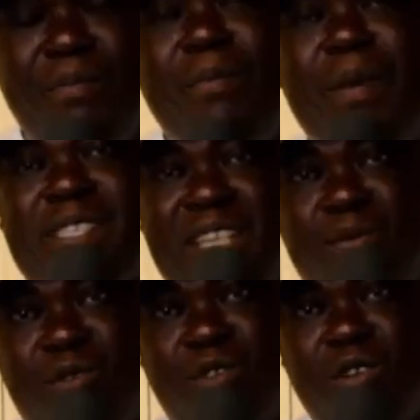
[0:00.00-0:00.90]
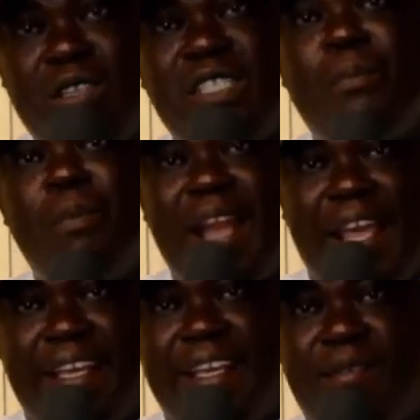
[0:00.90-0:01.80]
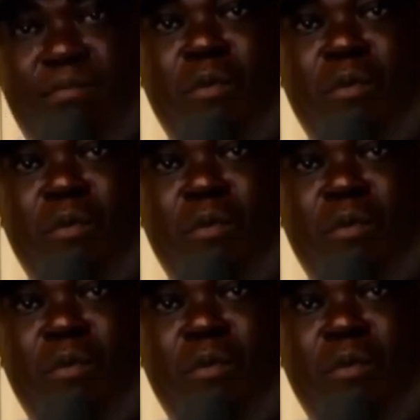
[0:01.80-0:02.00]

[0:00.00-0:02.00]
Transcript: Mesremu somebody like it.